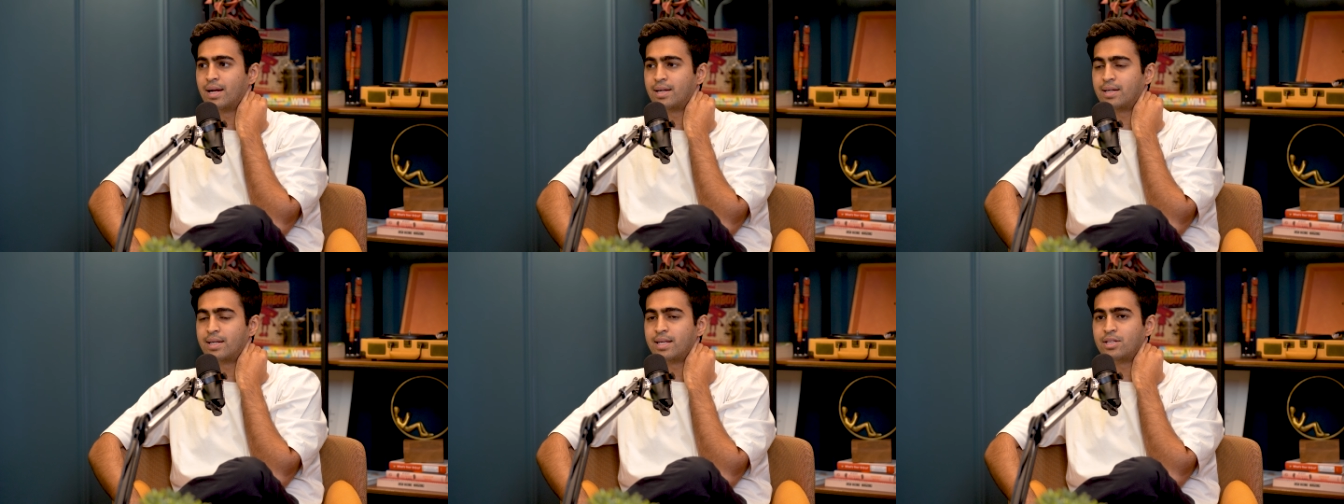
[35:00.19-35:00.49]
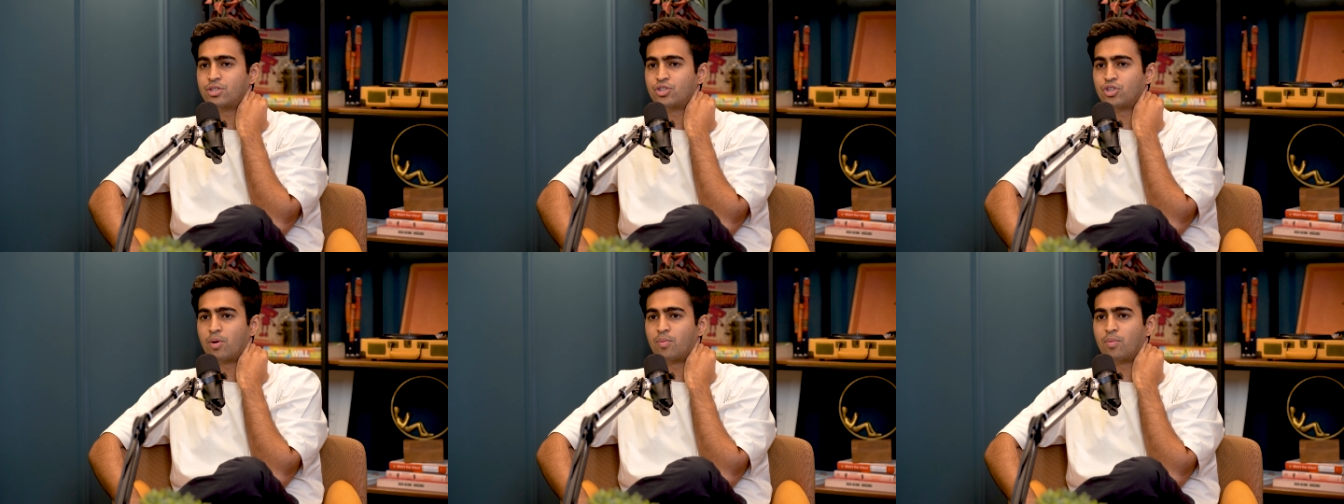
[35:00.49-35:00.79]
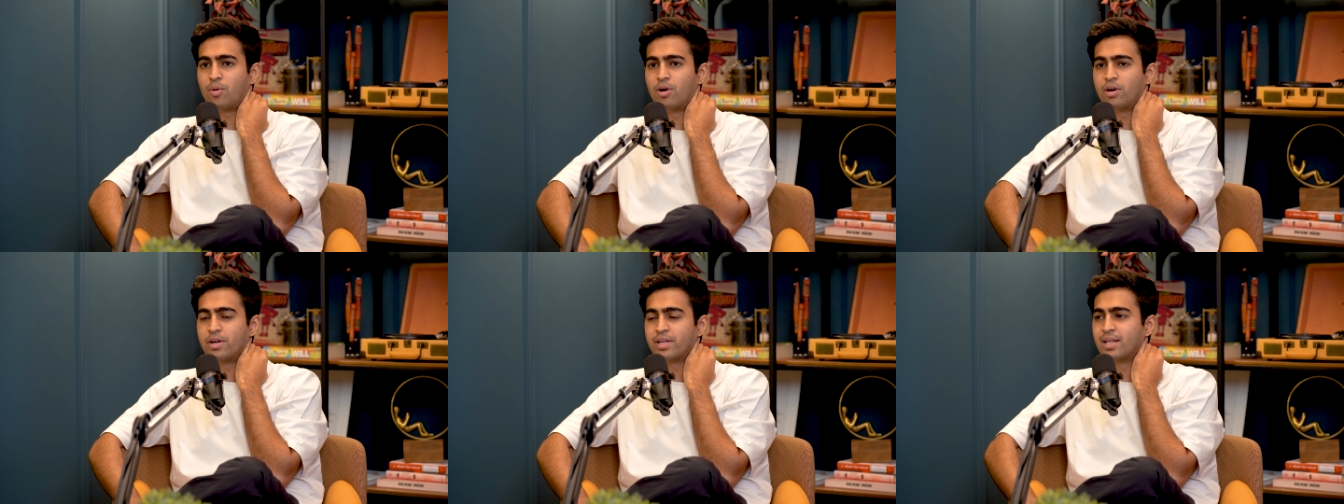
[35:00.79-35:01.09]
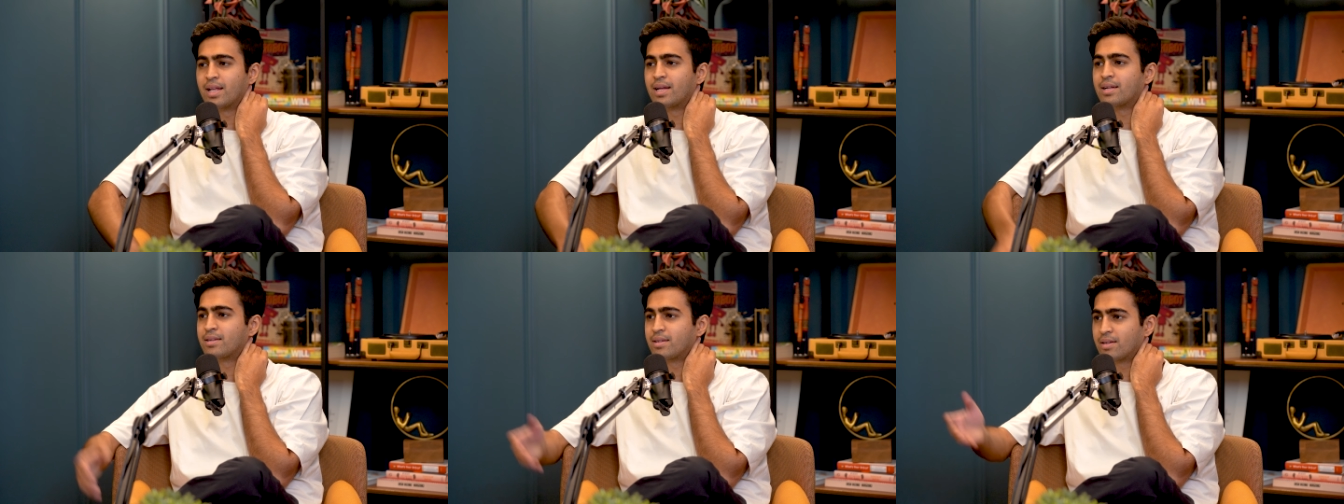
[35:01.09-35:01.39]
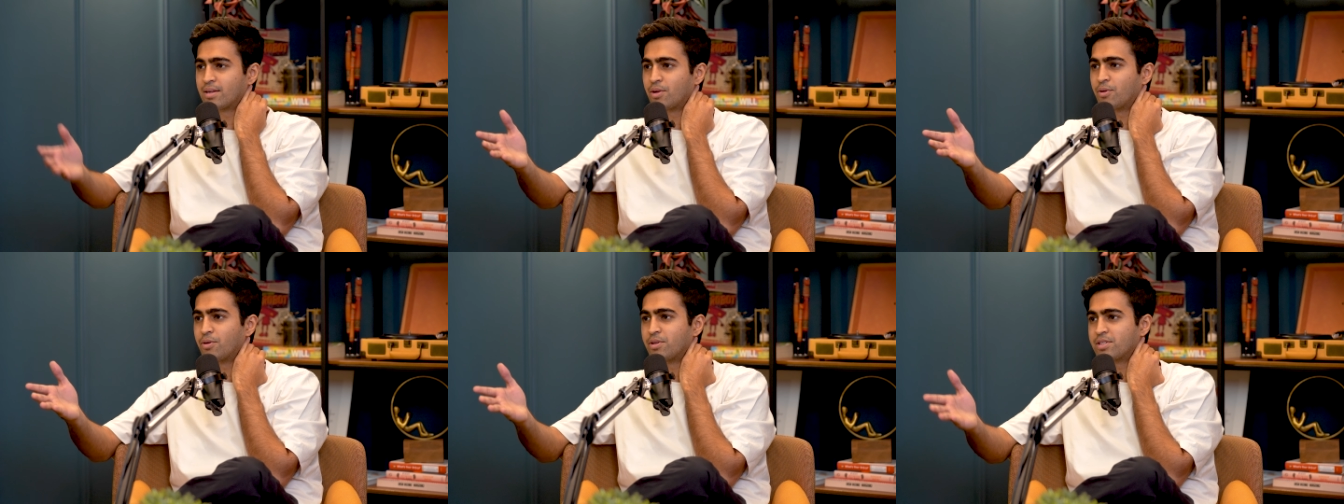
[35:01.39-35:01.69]
and teach your body that
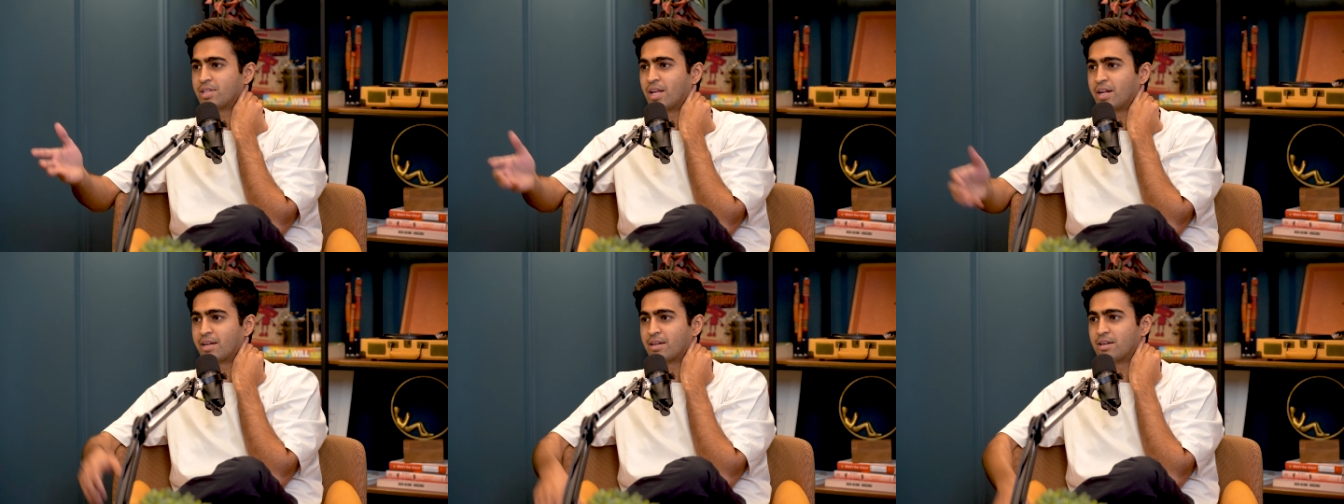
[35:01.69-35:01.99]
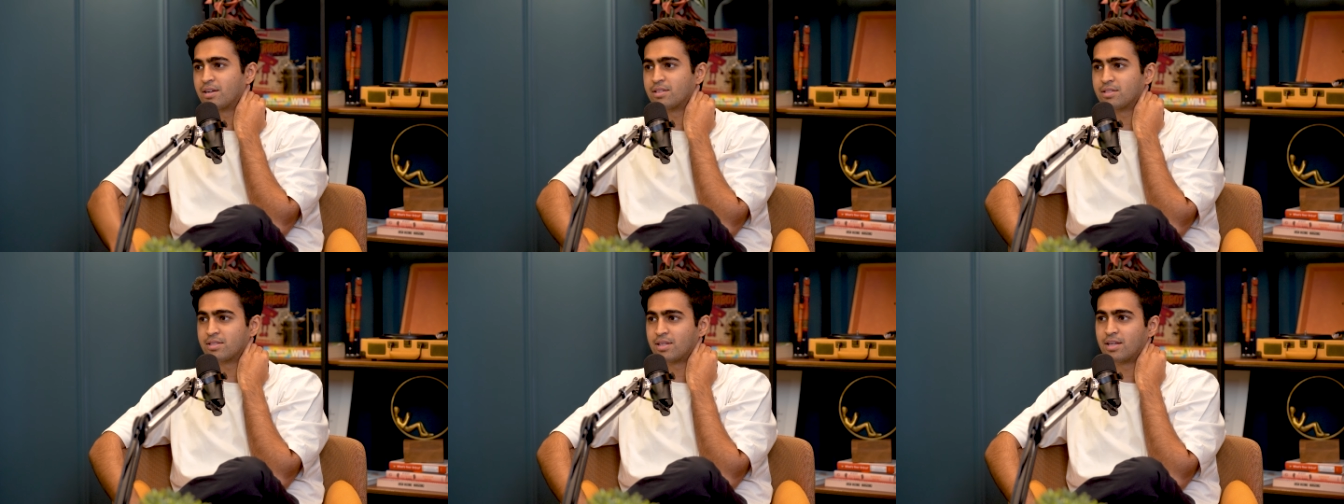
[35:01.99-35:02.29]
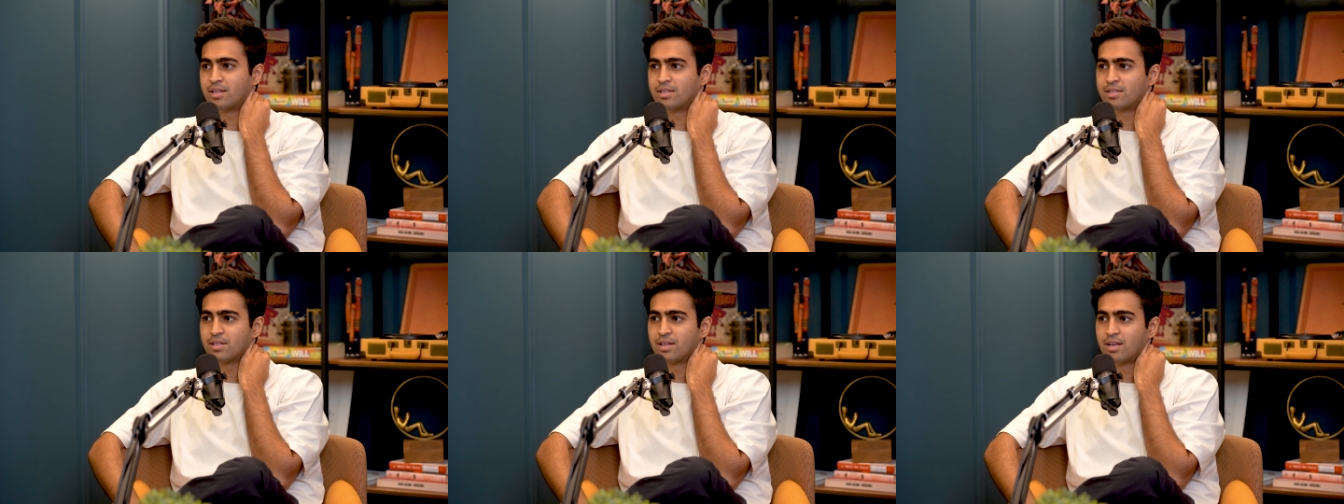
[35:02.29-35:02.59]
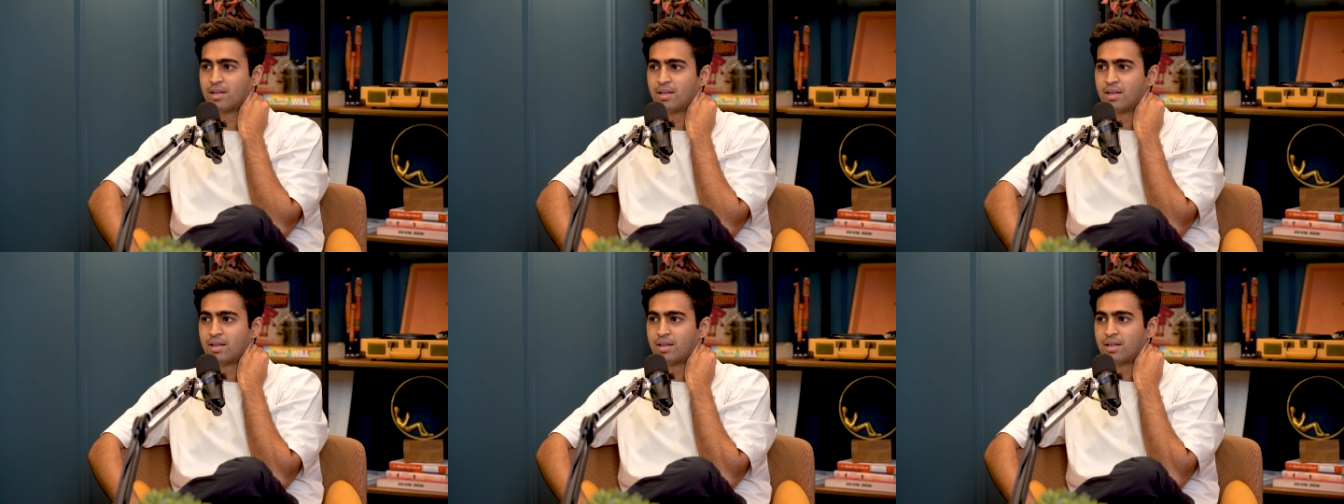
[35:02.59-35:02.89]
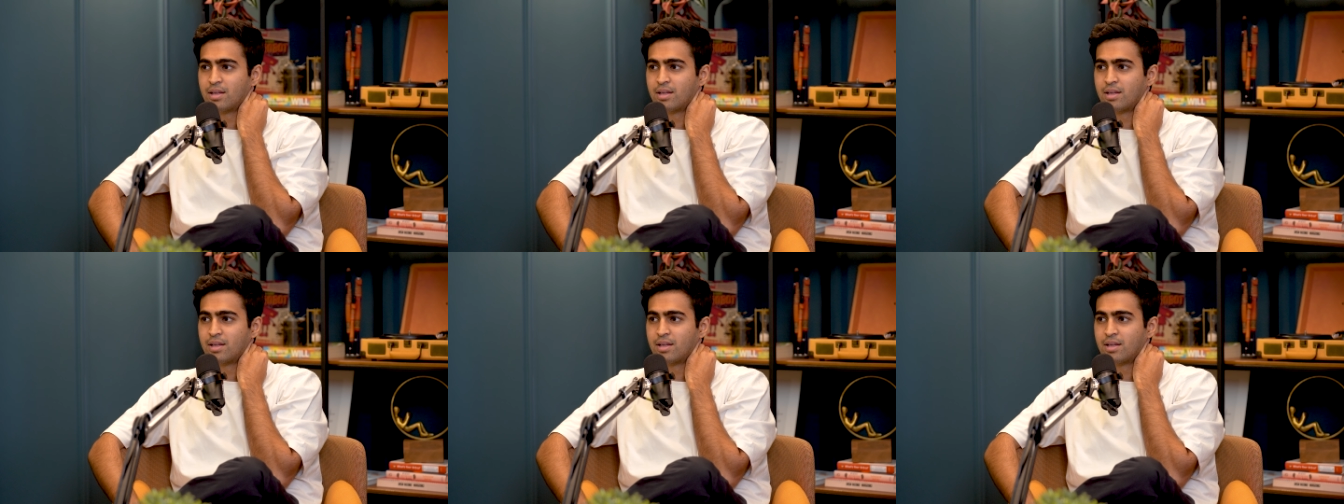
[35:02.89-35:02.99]
you know Seneca says hmm.